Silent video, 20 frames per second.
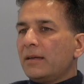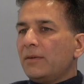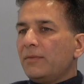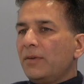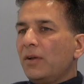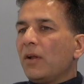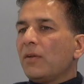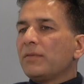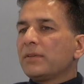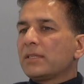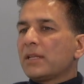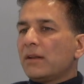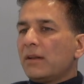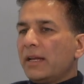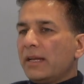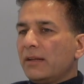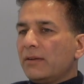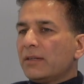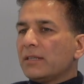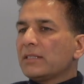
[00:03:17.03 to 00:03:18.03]
we always kind of
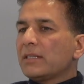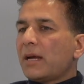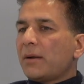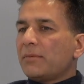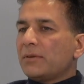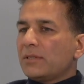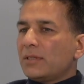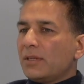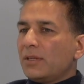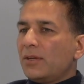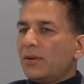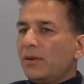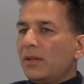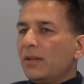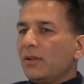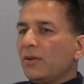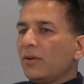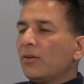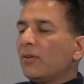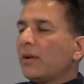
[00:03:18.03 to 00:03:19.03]
like in the cybersecurity
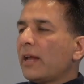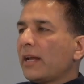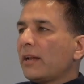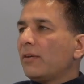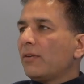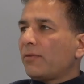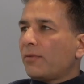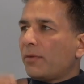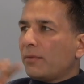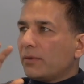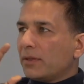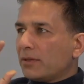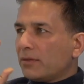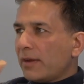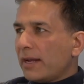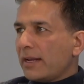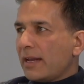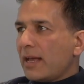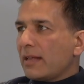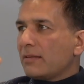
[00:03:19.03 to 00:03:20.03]
to go like look from the
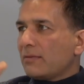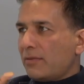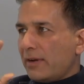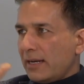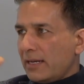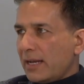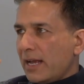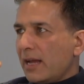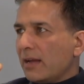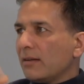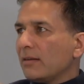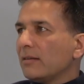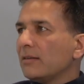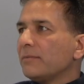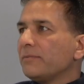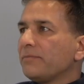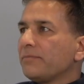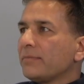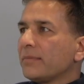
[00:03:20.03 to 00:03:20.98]
threat angle.